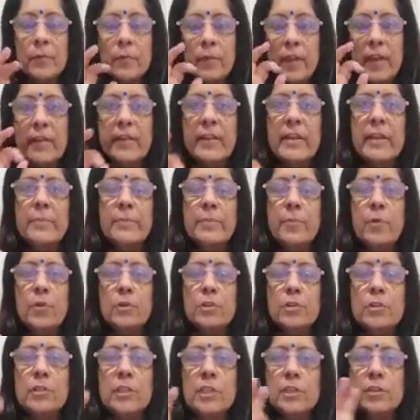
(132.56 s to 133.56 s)
Very
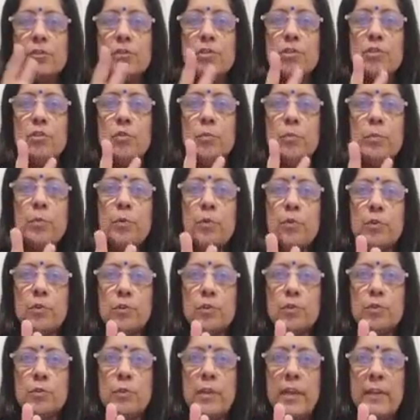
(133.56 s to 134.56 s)
important that you show
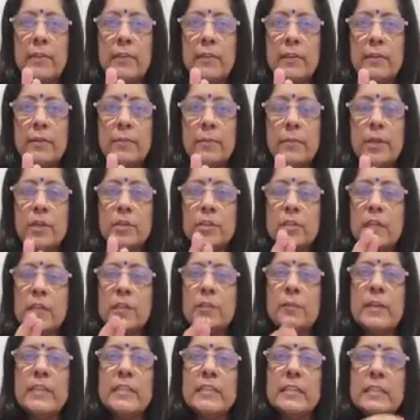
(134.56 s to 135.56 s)
both together, because
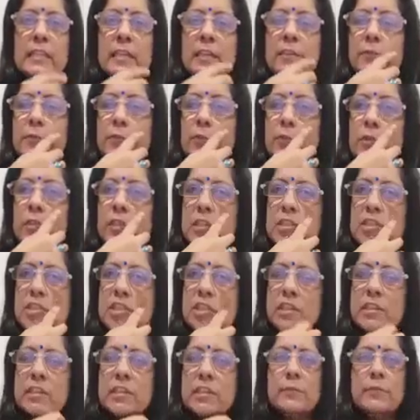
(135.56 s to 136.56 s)
otherwise it confuses
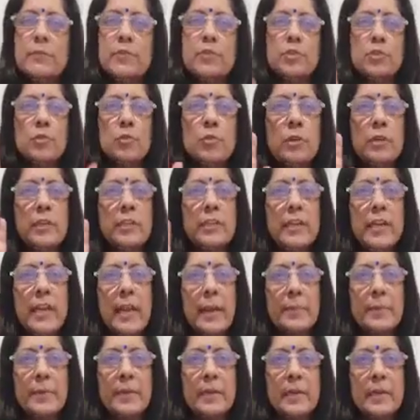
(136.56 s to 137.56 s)
children if you show only the
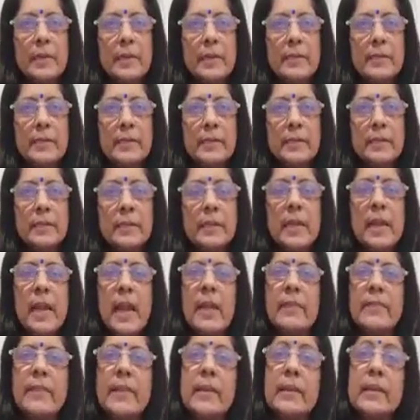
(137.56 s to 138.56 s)
capital letter
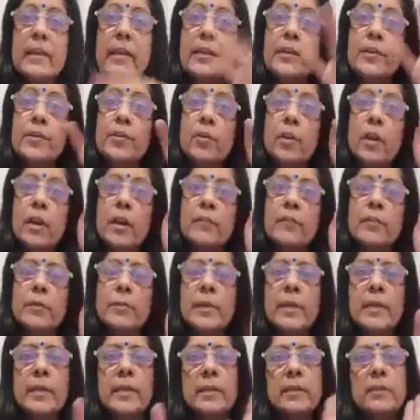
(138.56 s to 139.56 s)
and then later on after
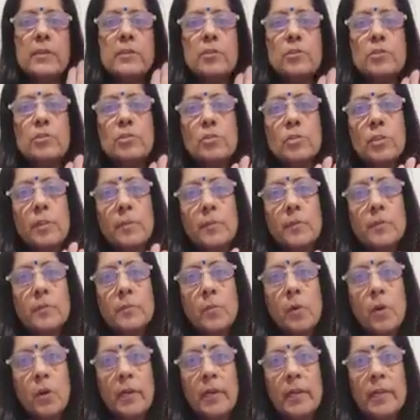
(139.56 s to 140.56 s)
many years you show them the
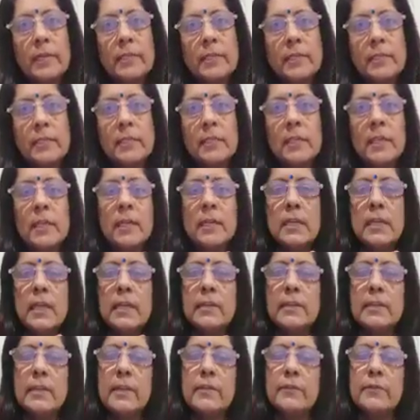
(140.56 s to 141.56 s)
small letter
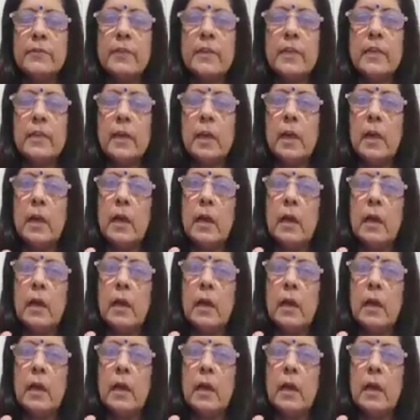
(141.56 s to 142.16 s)
and they feel,